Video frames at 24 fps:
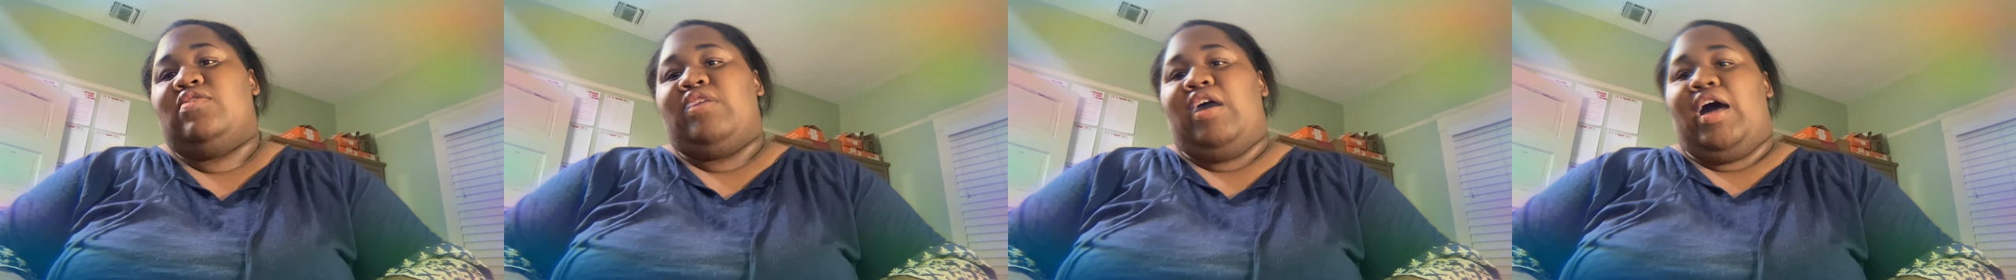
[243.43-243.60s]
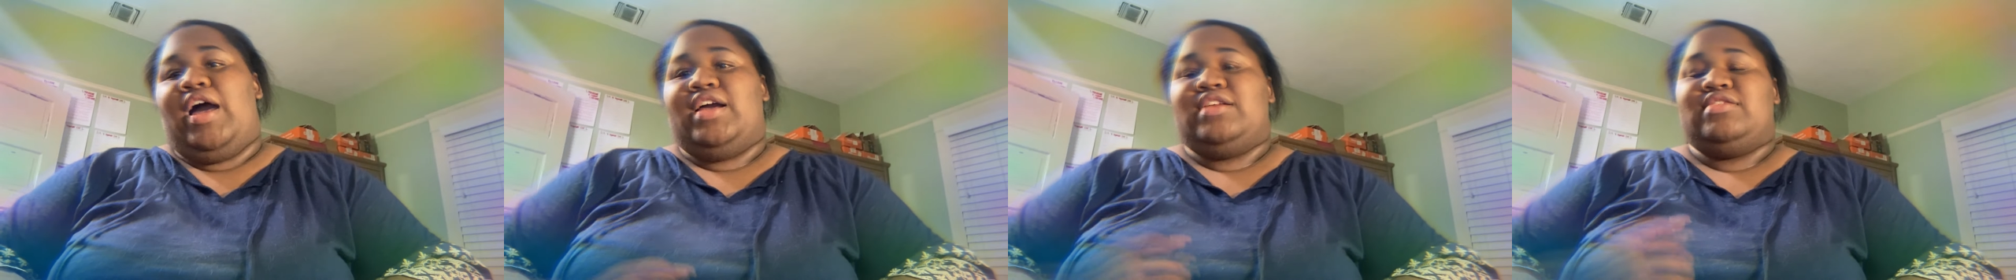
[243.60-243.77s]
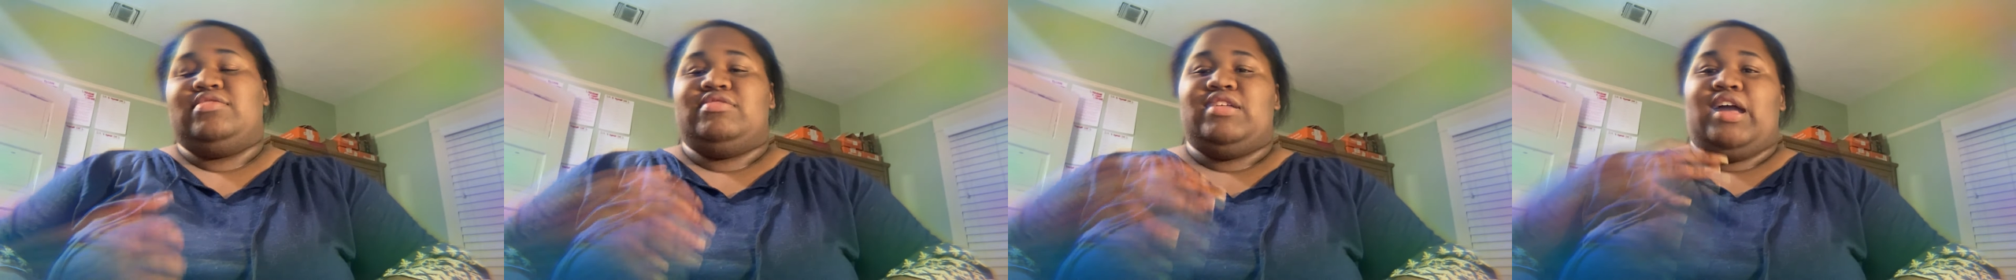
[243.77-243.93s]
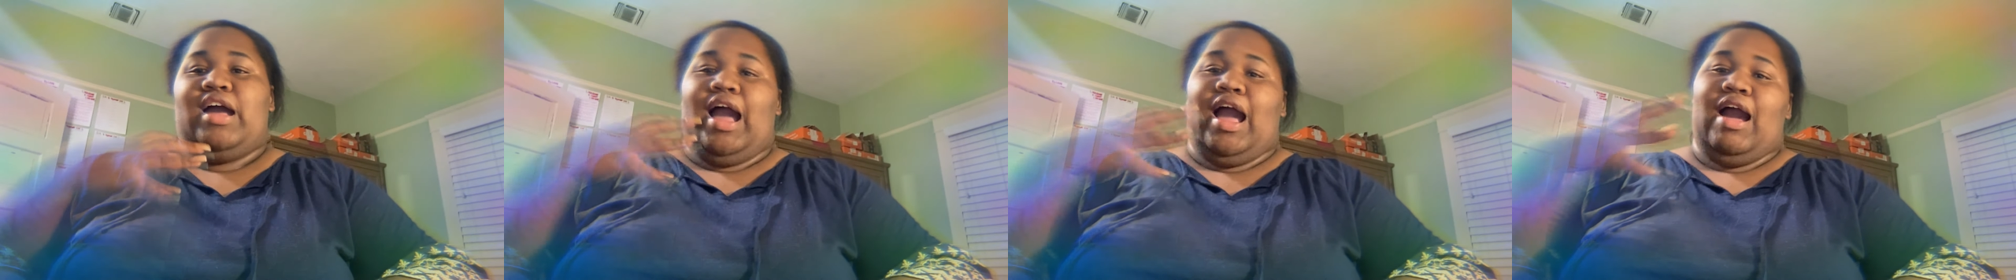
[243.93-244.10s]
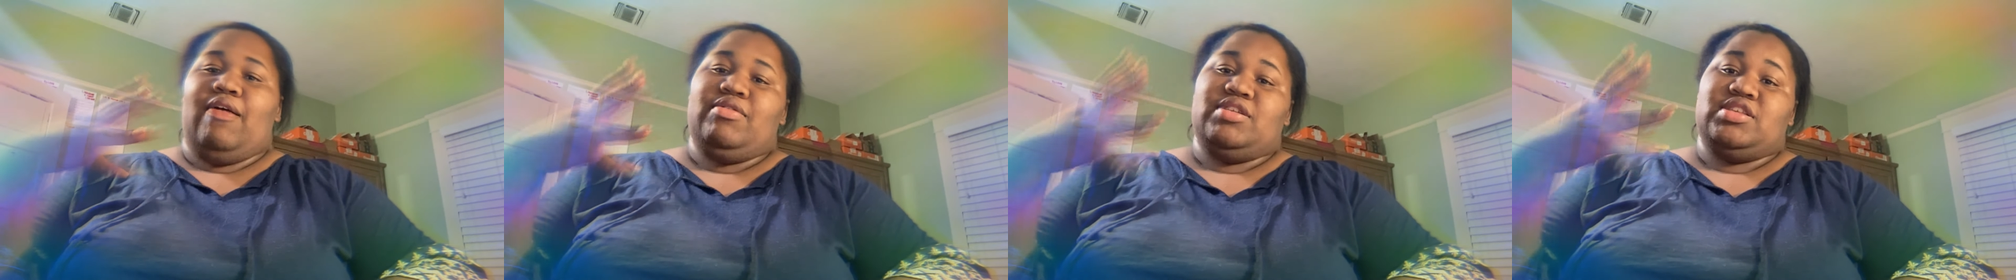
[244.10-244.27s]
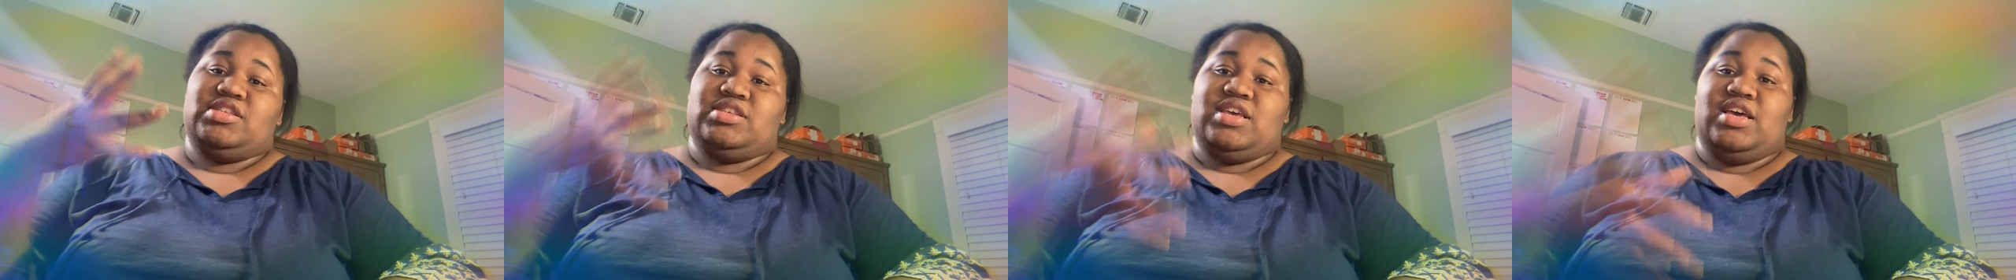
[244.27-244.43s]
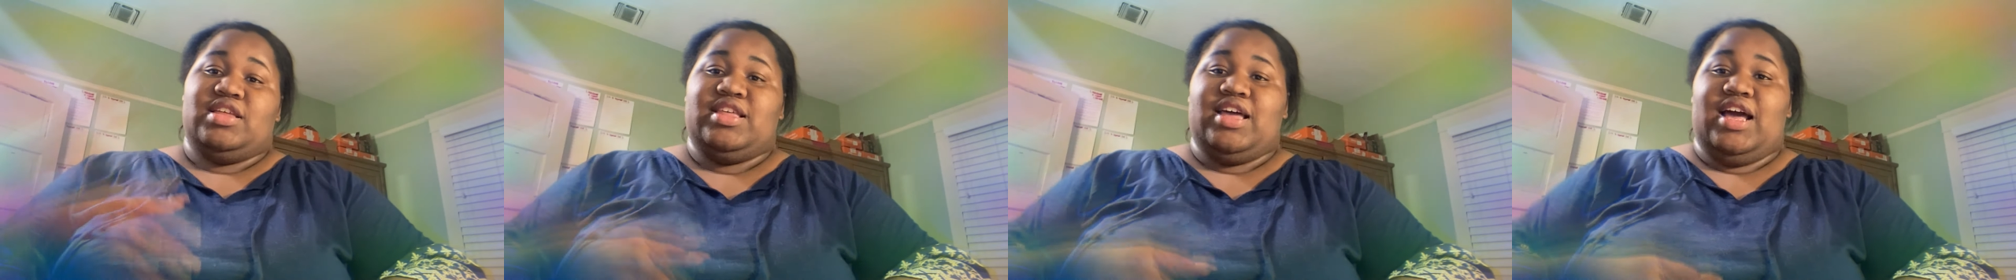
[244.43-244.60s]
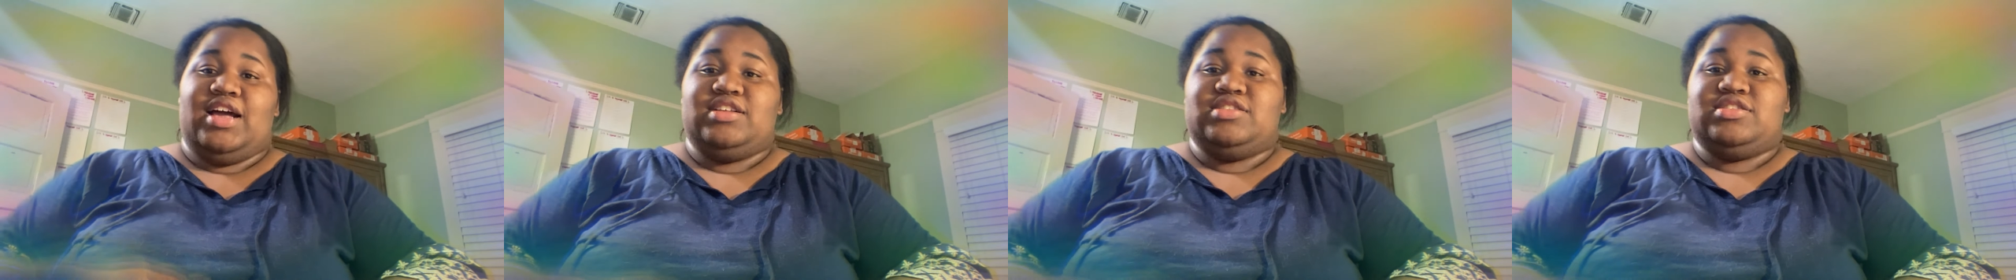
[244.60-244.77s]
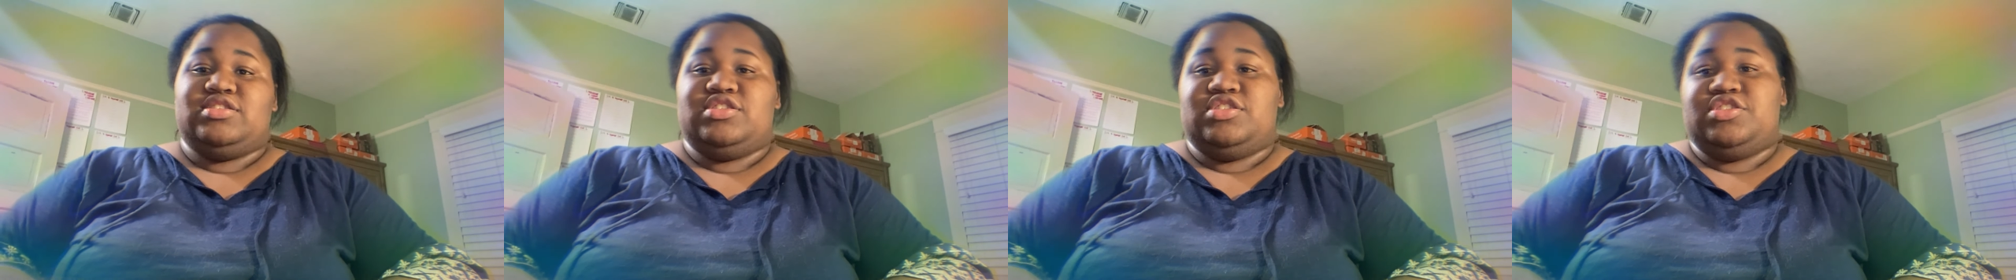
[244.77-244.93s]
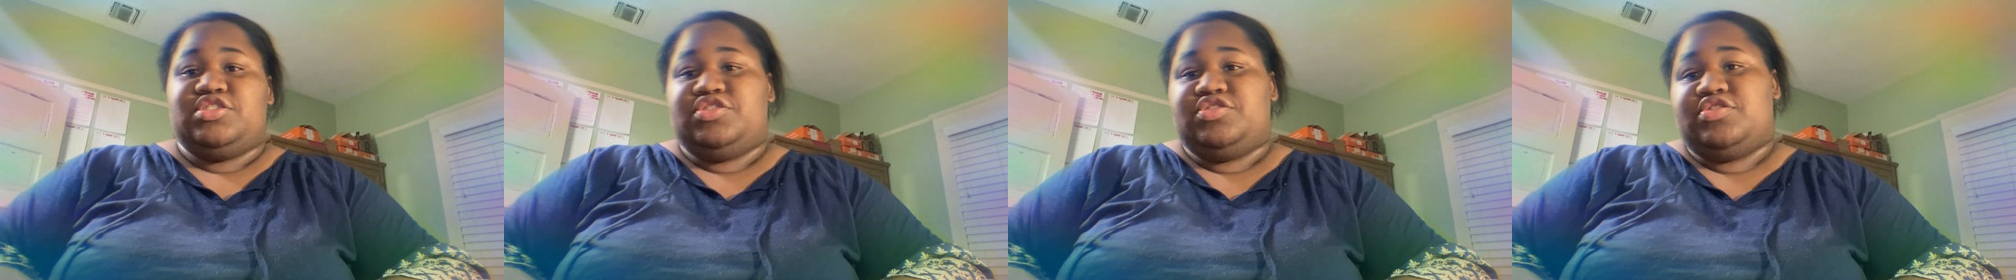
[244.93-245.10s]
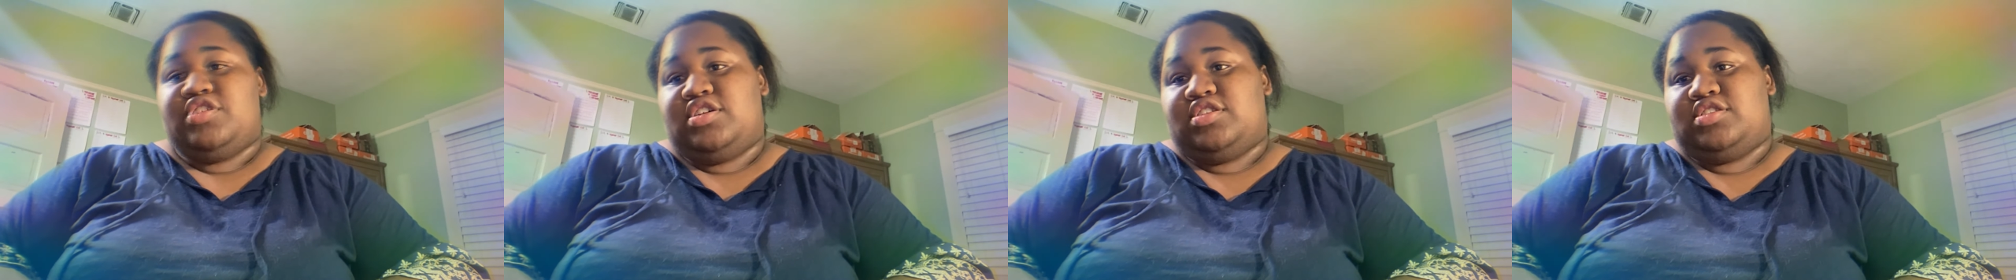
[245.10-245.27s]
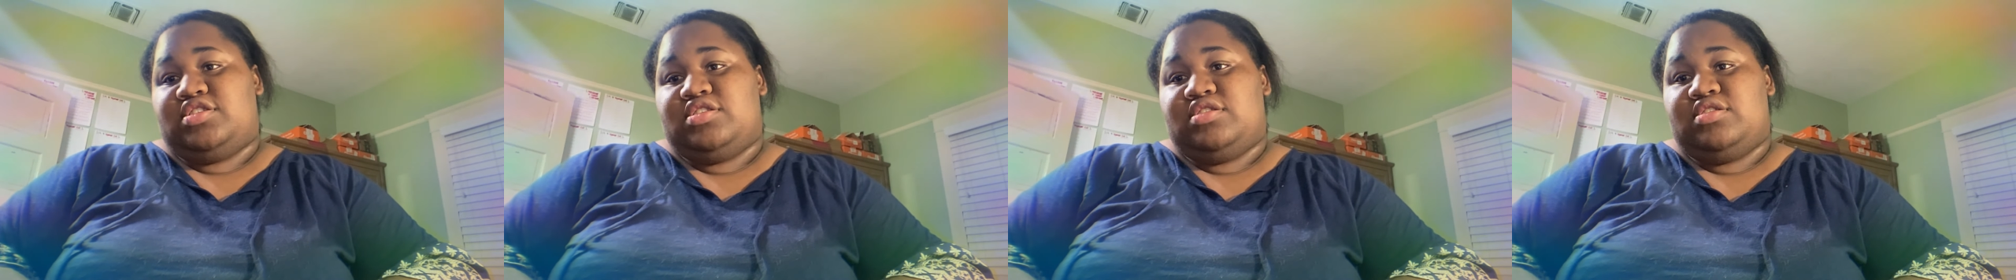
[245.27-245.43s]
I would say that's the
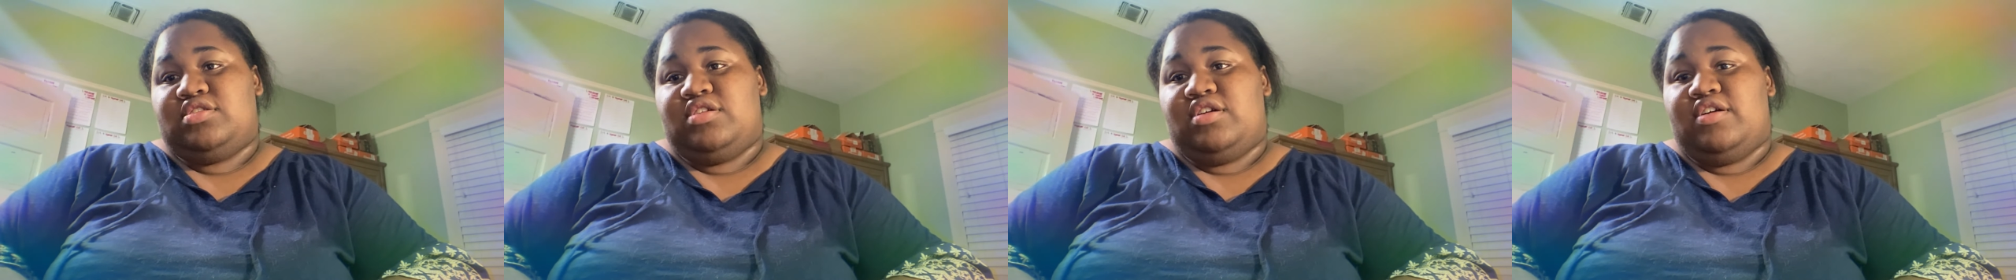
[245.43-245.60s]
stressing